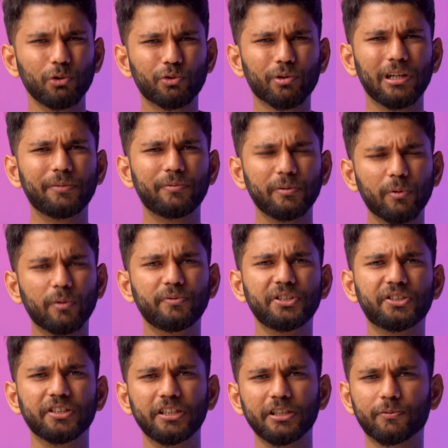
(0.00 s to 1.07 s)
usually Vivo V
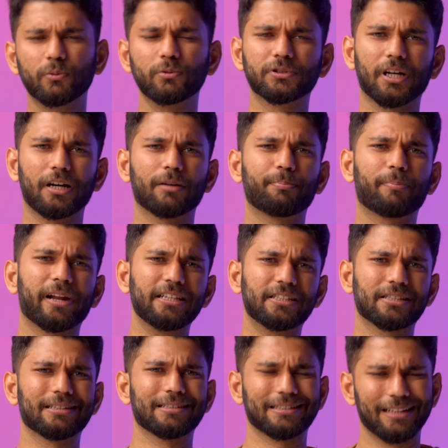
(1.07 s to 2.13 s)
series phones are
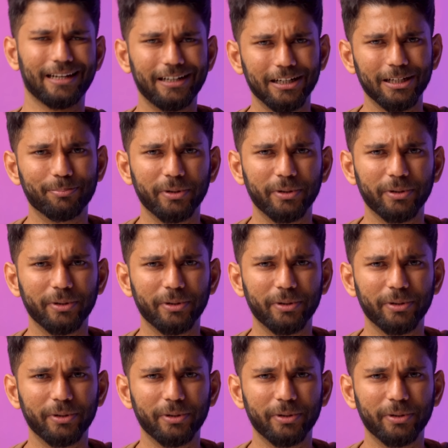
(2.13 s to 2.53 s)
priced slightly